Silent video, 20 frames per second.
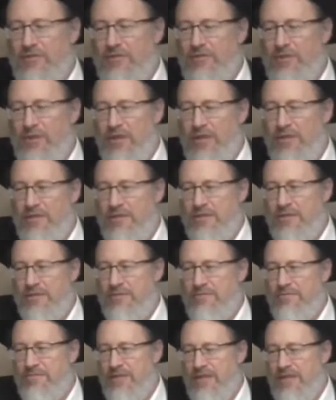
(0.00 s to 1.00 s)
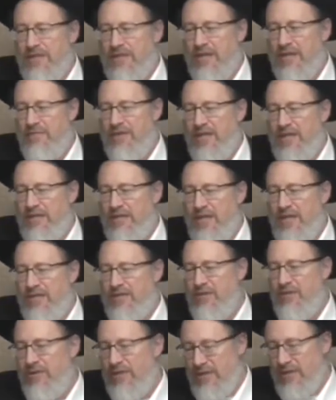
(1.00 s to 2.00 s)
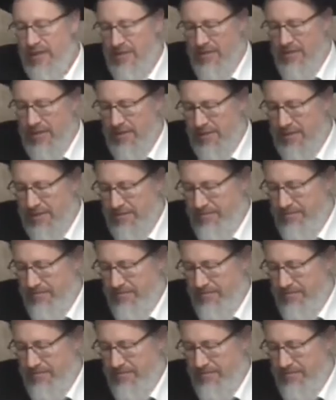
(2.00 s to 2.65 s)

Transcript: toelis. Ain't Torah in kemach.